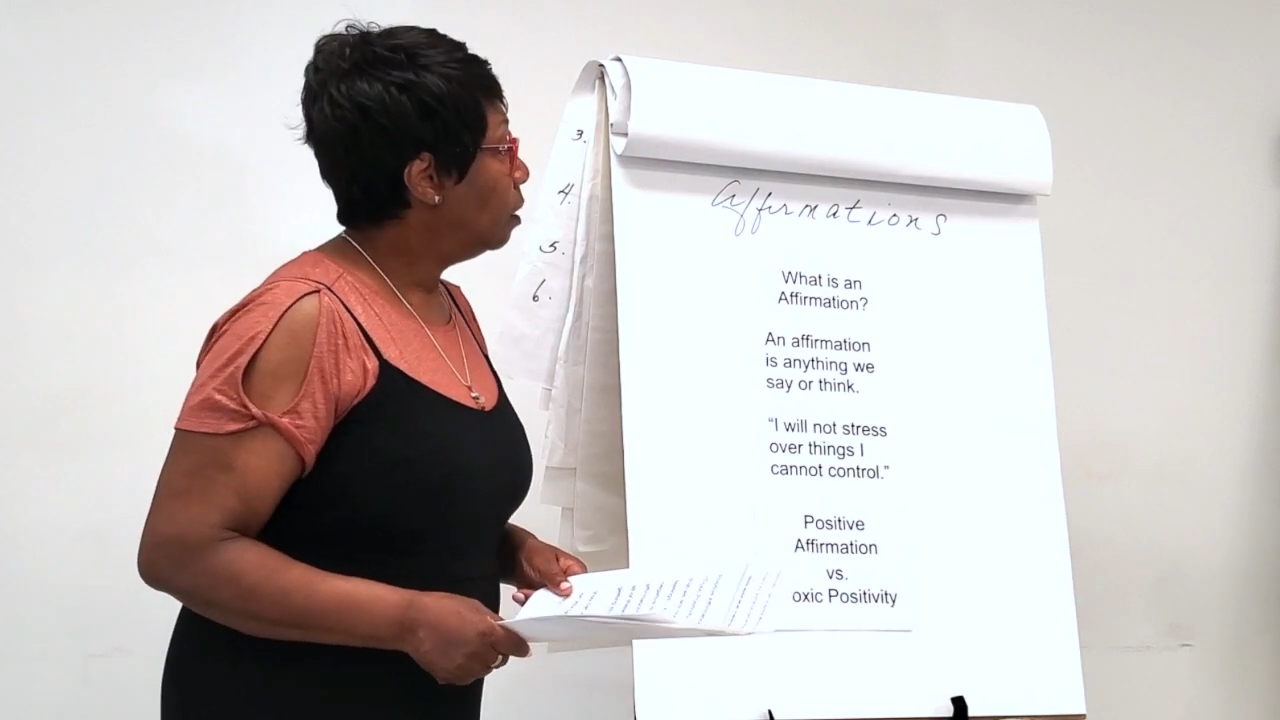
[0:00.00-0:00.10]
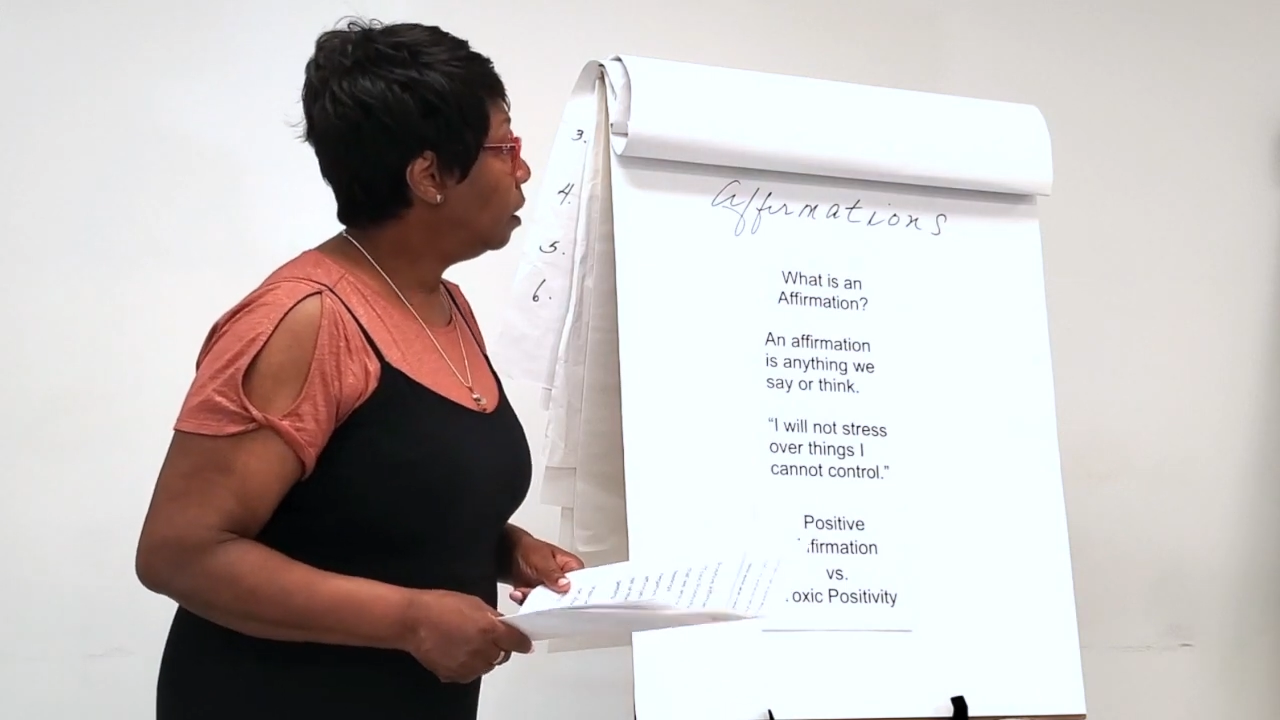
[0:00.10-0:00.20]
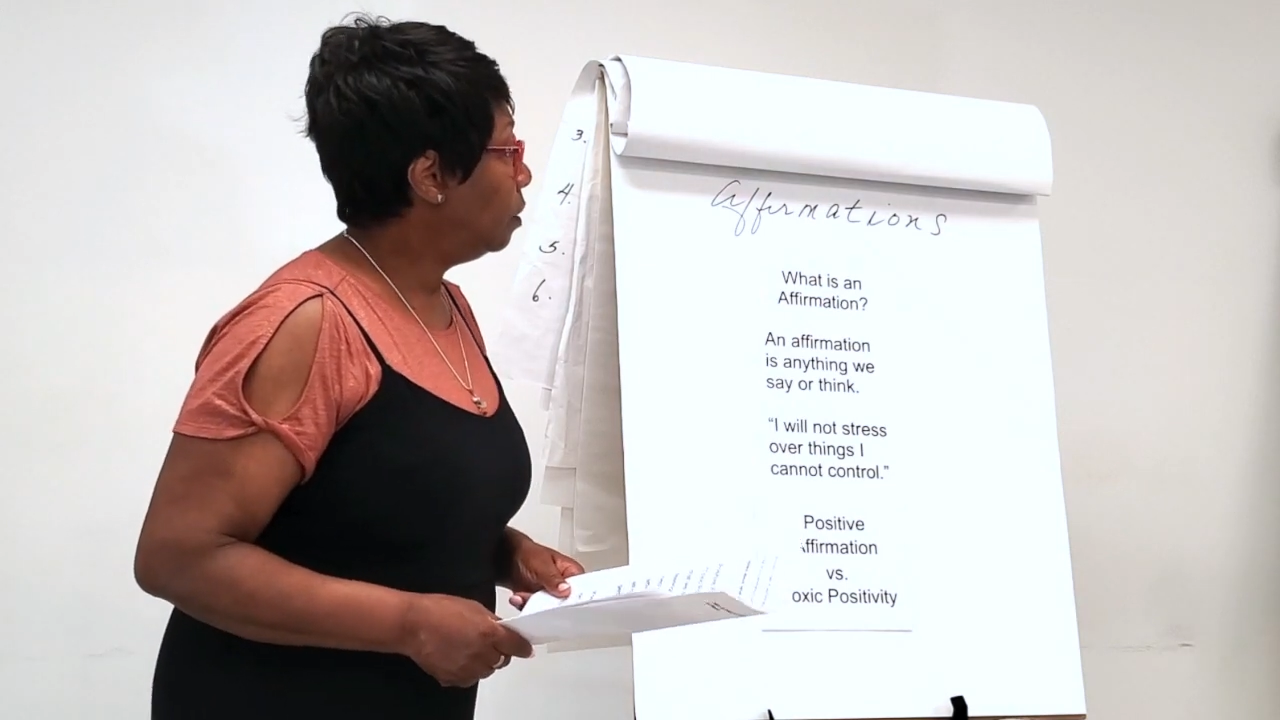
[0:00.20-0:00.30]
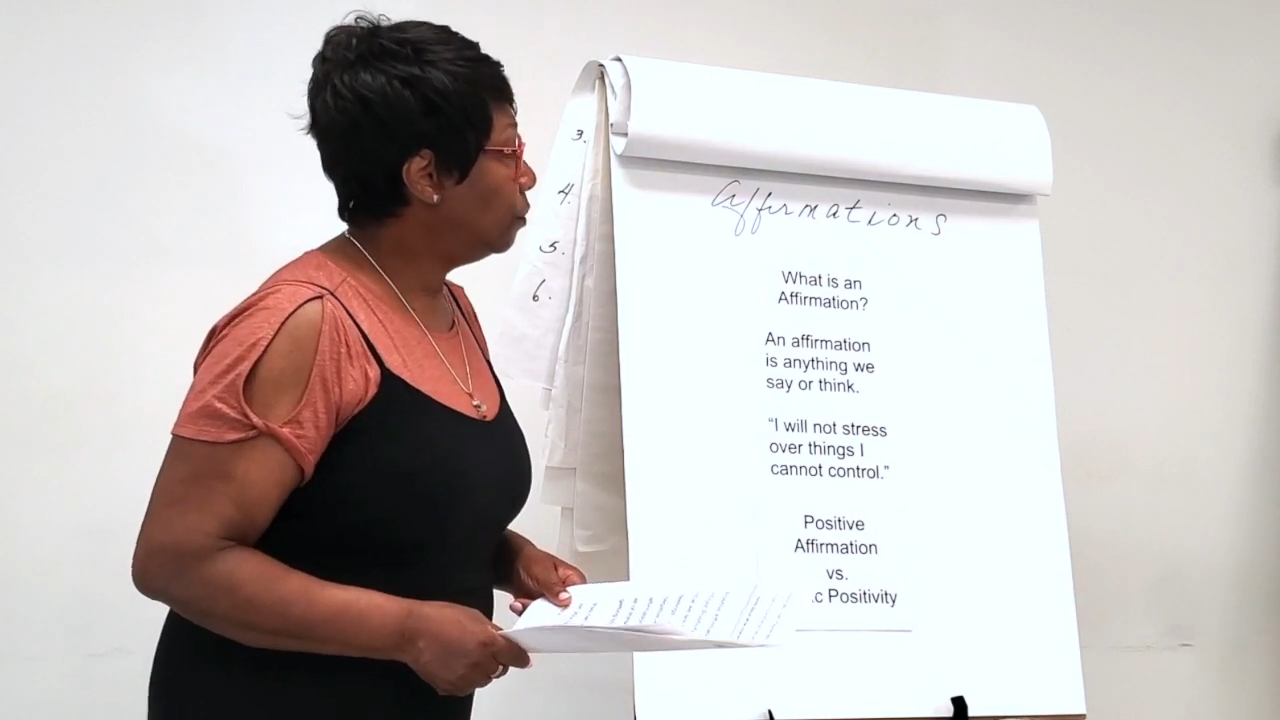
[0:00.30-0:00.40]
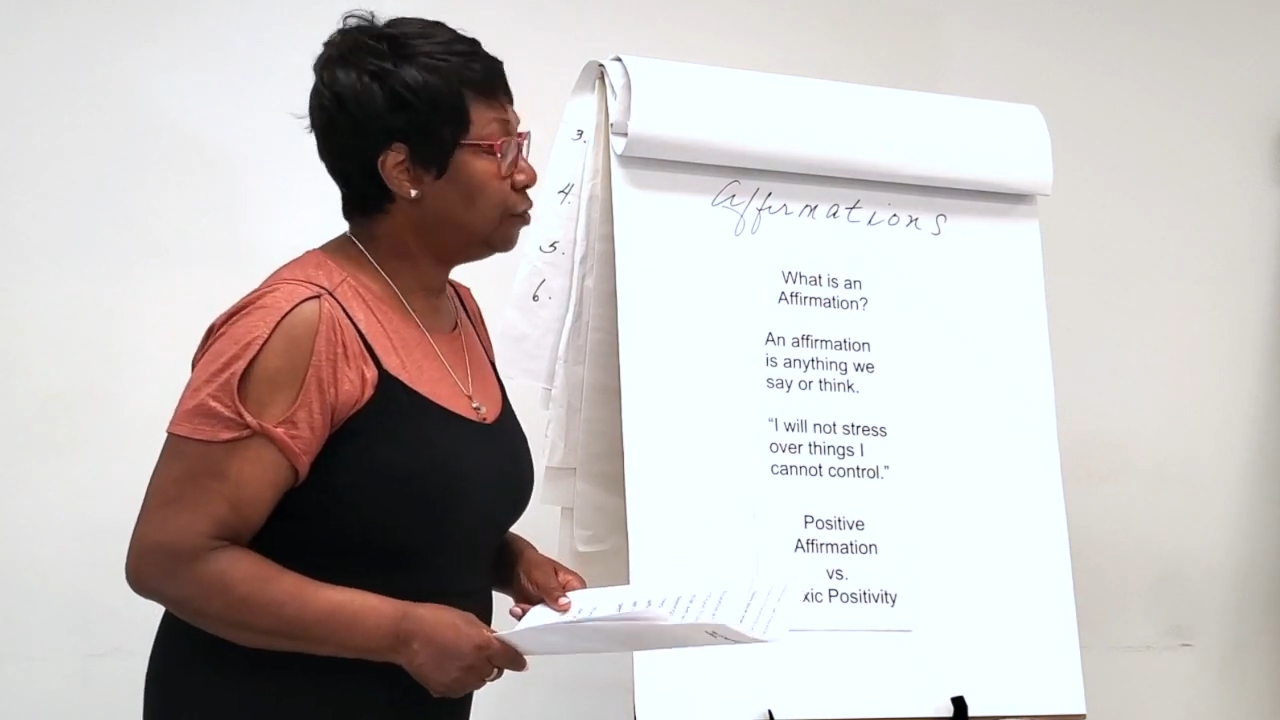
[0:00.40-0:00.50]

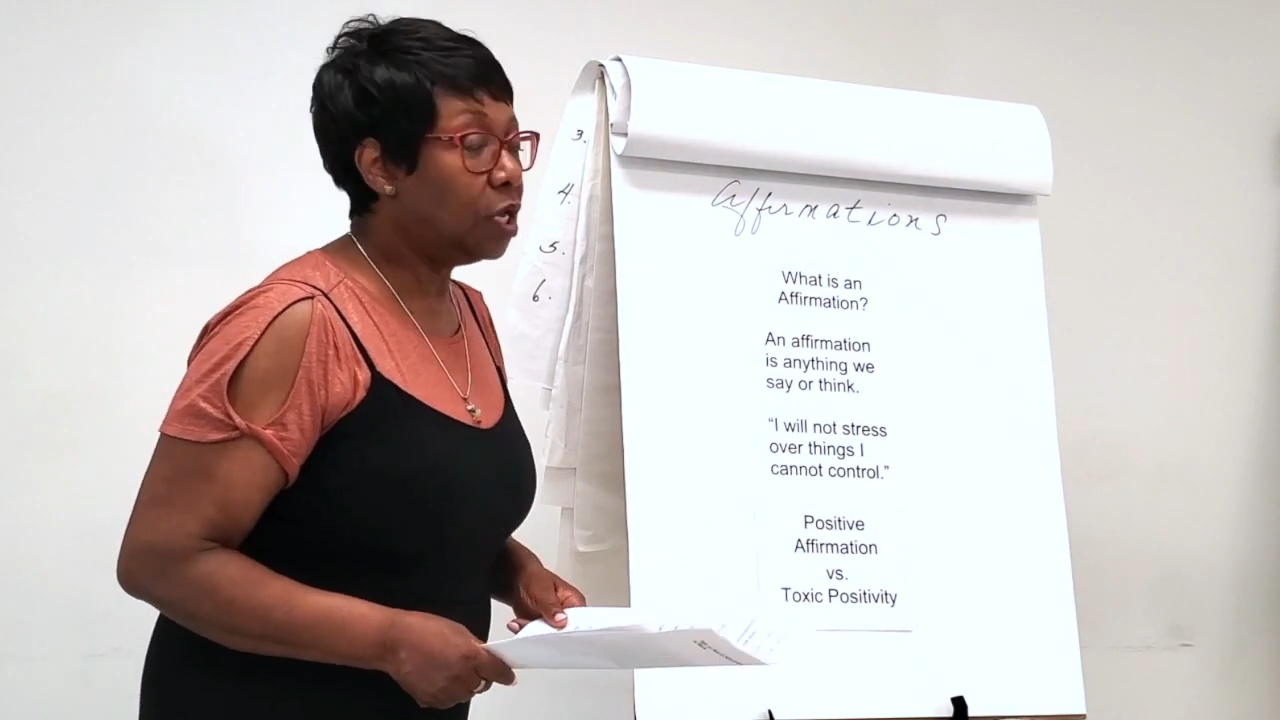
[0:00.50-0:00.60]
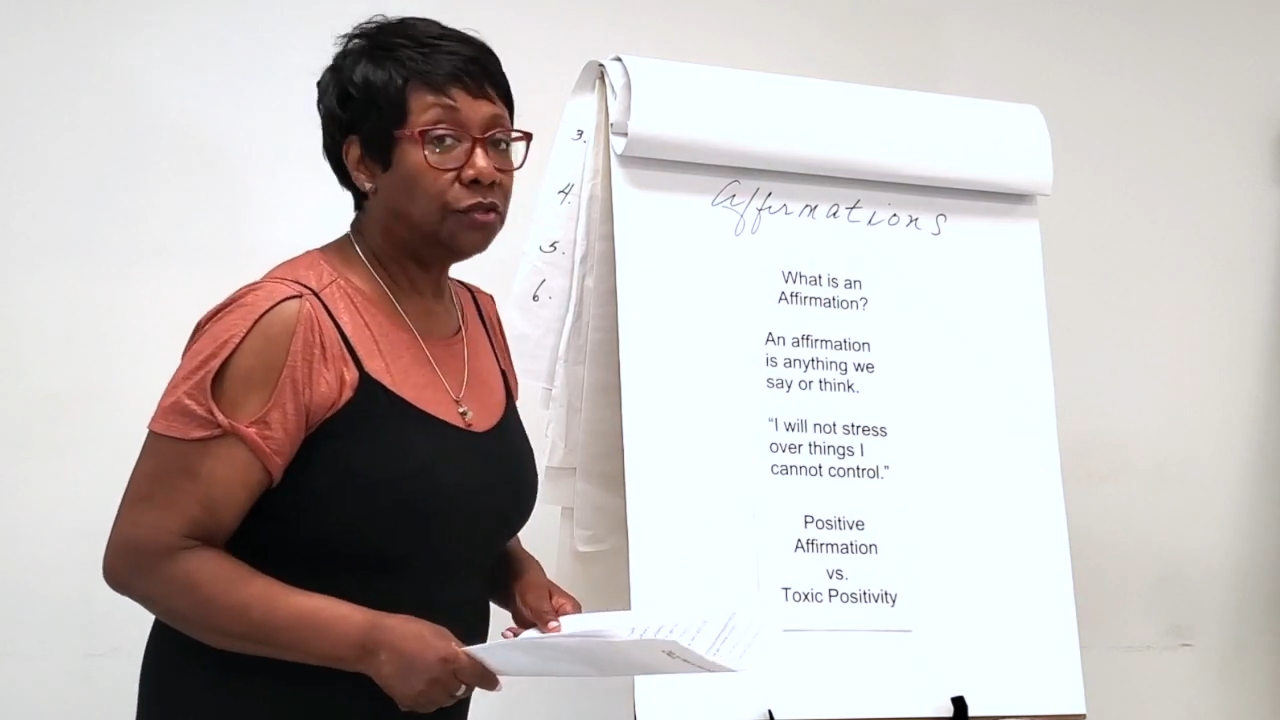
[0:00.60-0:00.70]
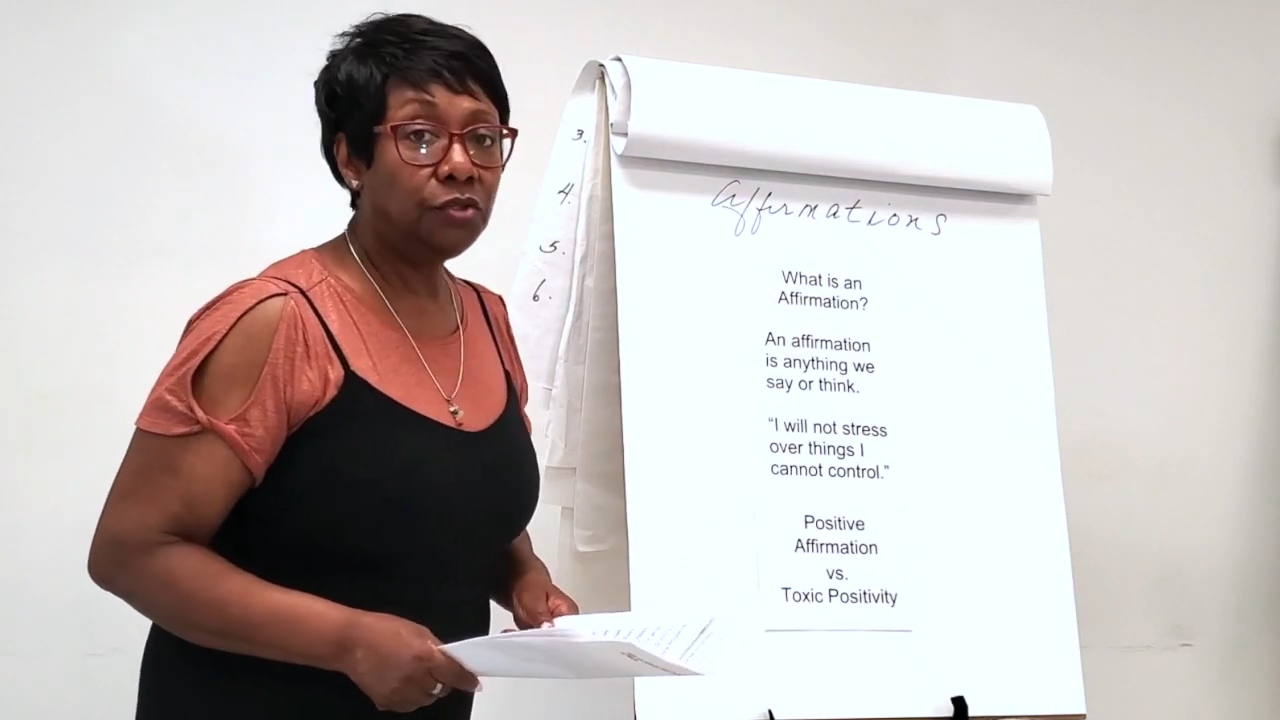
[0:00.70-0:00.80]
is